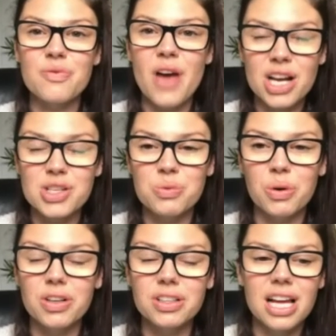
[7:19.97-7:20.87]

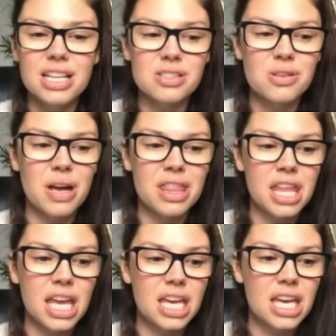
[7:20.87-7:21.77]
factual. And so I
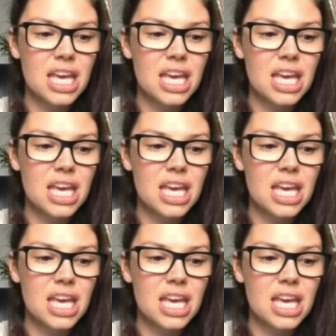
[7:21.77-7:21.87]
think,